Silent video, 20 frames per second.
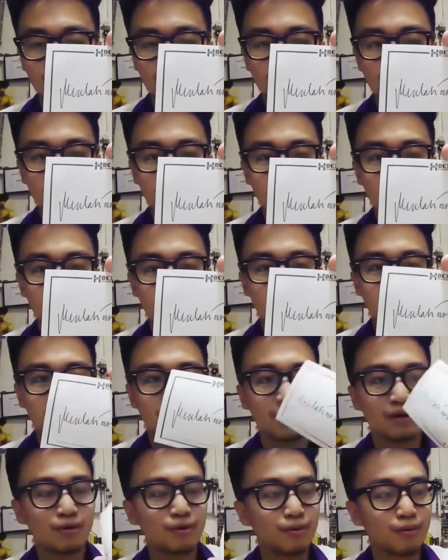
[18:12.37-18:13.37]
Diwata ng
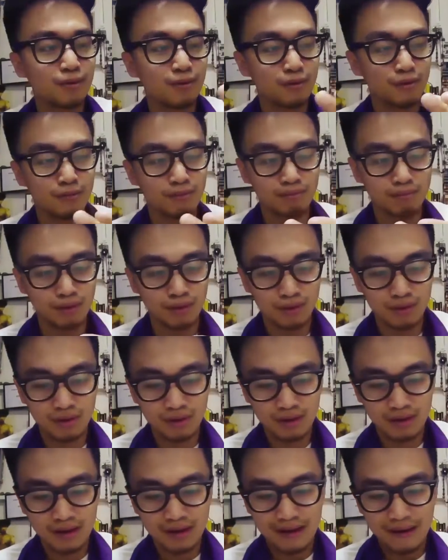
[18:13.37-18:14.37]
Pagkahulog book.
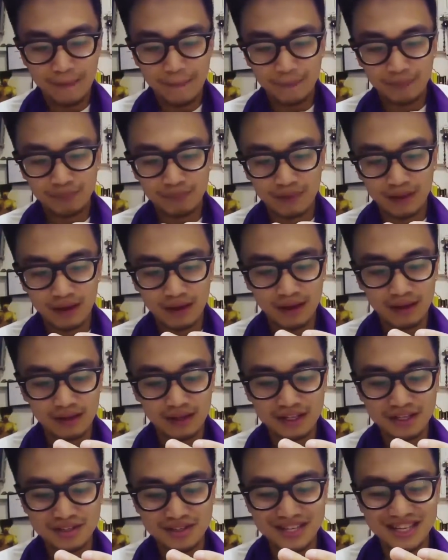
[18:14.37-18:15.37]
And
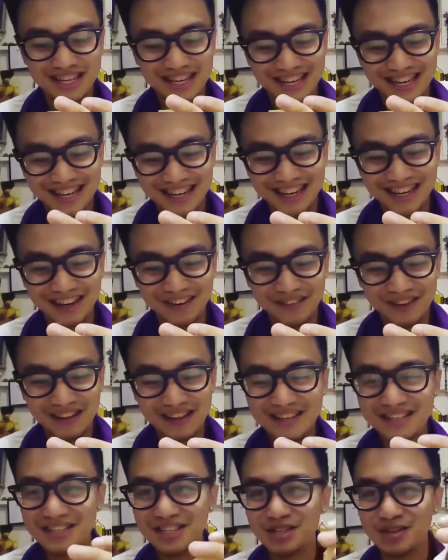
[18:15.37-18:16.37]
interestingly enough, it
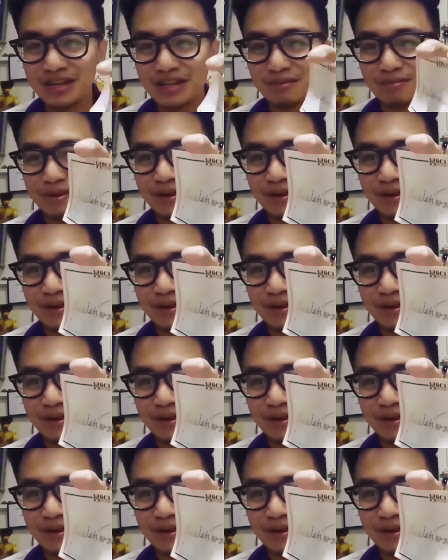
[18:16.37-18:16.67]
has tread